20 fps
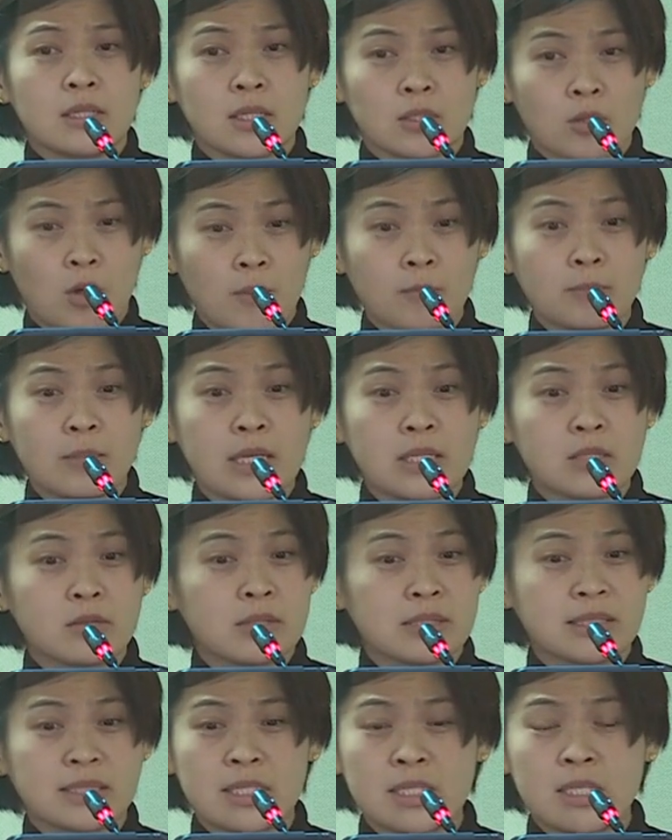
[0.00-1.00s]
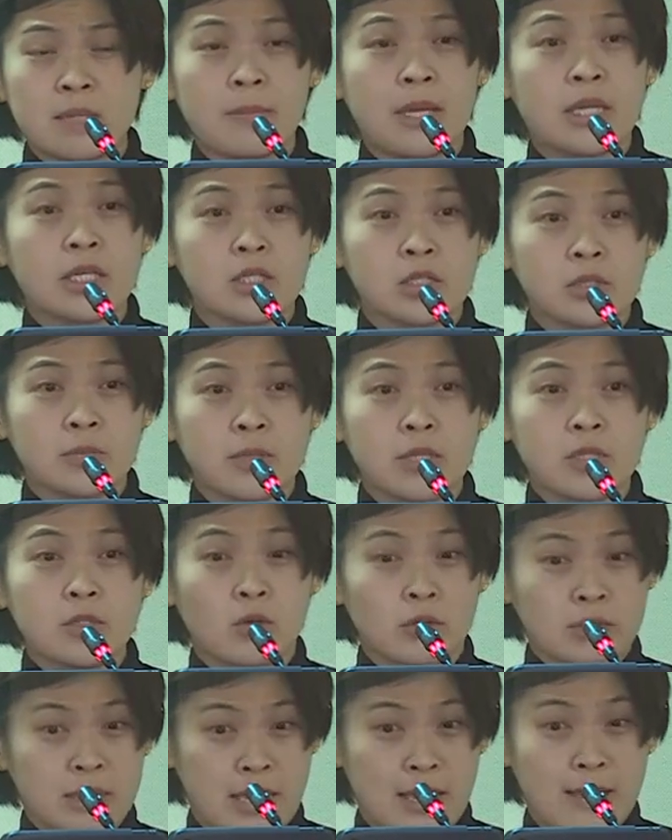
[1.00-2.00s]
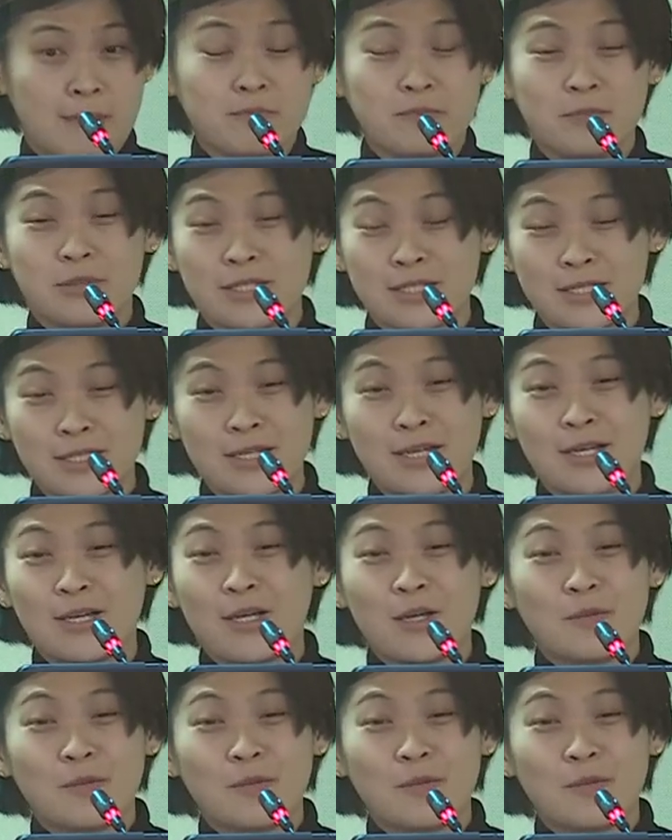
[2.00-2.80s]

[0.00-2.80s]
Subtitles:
A complaint to the senior management or their MP